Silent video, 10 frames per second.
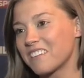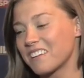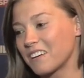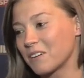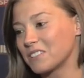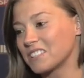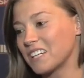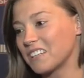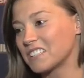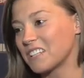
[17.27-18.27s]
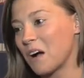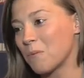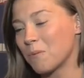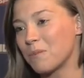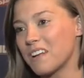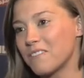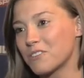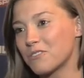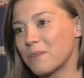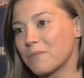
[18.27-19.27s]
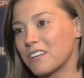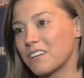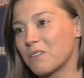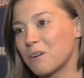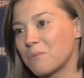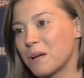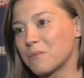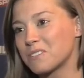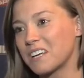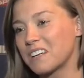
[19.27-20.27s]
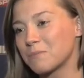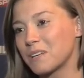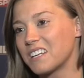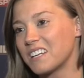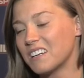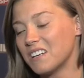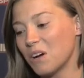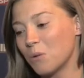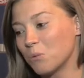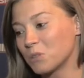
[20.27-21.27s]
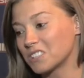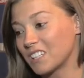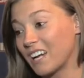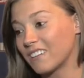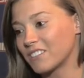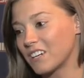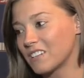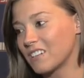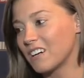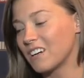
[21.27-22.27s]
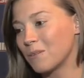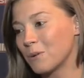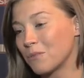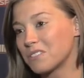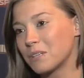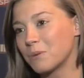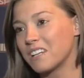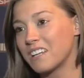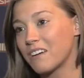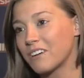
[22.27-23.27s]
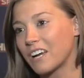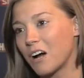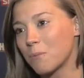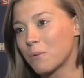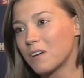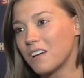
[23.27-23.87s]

I think obviously at the start I probably never dreamed that you know I'd be able to get as many awards as I have done, um, and obviously winning the FA Cup